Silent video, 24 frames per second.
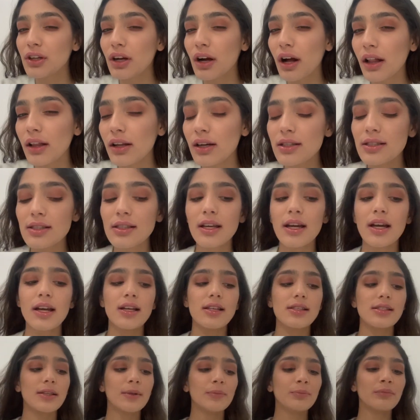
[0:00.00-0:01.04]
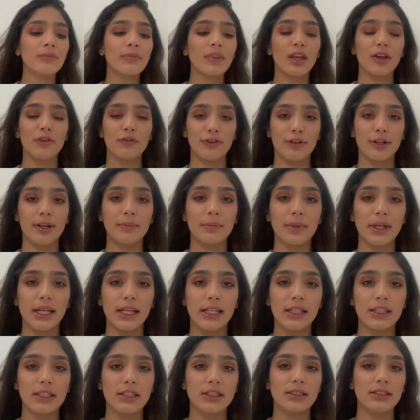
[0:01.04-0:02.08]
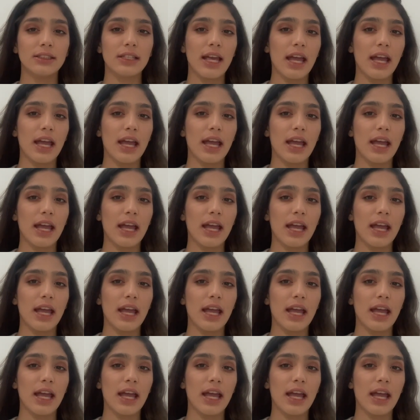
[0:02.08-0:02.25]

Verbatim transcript: colors because if you're a beginner,